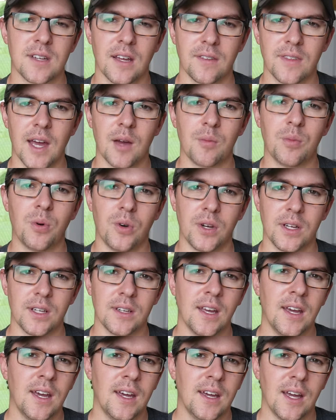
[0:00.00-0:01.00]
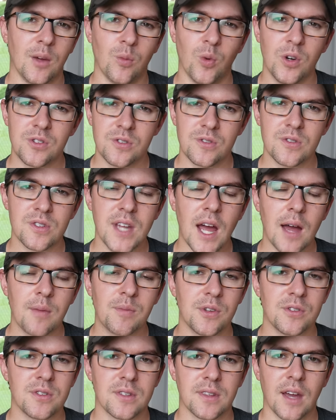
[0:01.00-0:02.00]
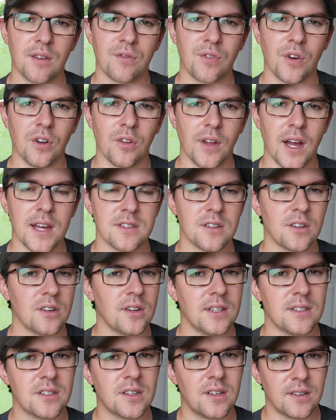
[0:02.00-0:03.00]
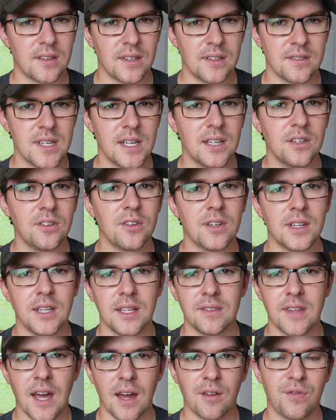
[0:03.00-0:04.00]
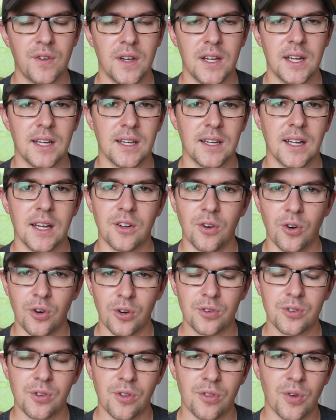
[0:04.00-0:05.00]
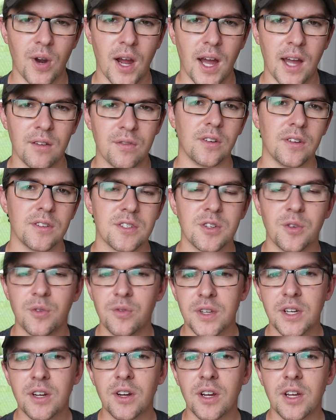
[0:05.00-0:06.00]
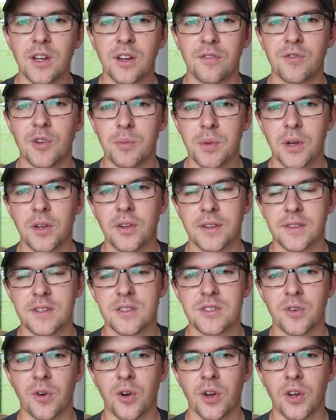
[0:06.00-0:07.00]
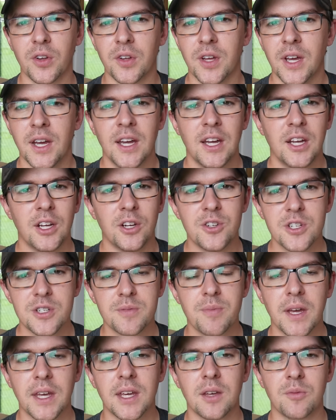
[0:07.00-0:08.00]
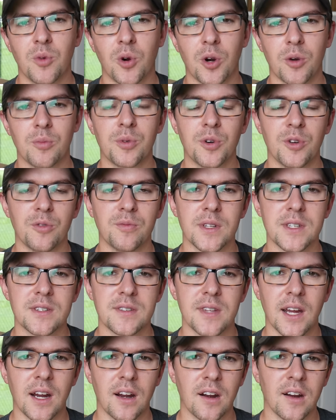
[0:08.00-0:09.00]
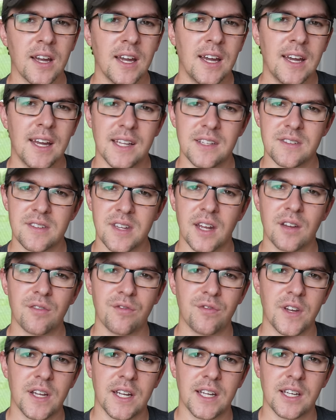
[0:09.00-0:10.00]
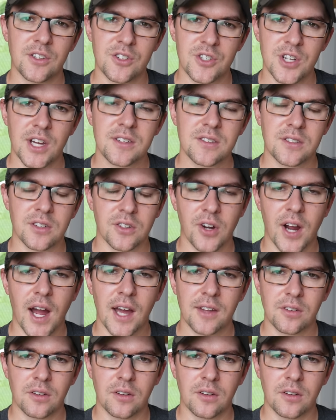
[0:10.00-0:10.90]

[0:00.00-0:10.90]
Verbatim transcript: at that point. And once you stop using that fertilizer, it's going to continue to need that feeding in order to thrive. So in theory, if you're building the soil, you're just making more improvements there instead of feeding just the grass